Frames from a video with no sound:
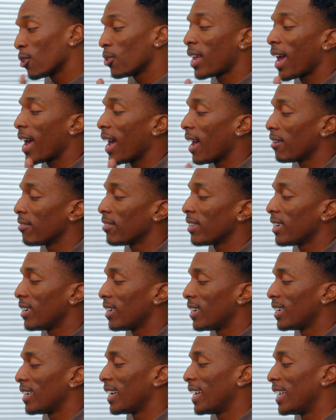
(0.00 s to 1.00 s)
node I have
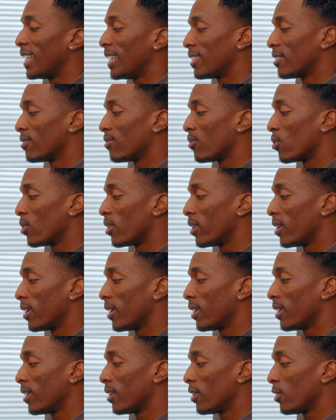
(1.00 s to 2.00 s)
here is
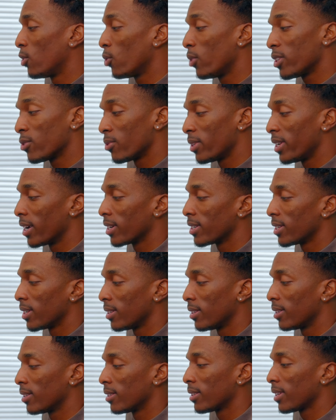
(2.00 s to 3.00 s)
for noise
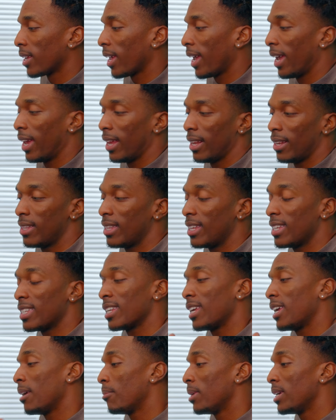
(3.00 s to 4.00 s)
reduction. And
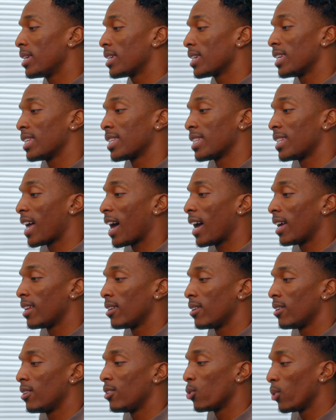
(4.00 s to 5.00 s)
this image is
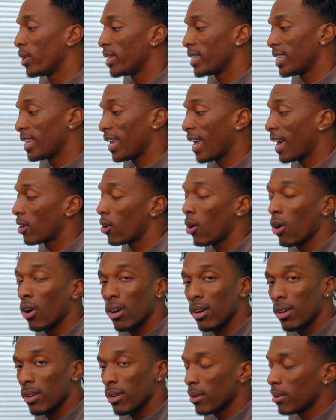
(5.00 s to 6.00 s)
not noisy at
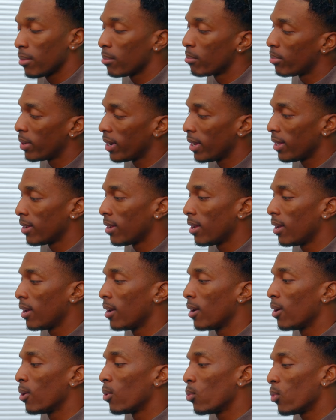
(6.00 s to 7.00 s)
all, but
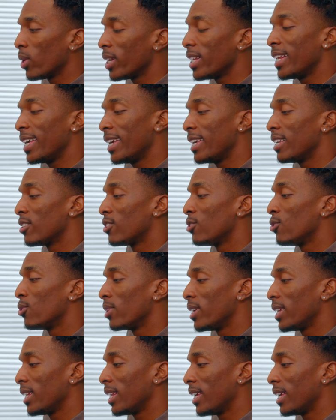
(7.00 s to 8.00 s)
what it is doing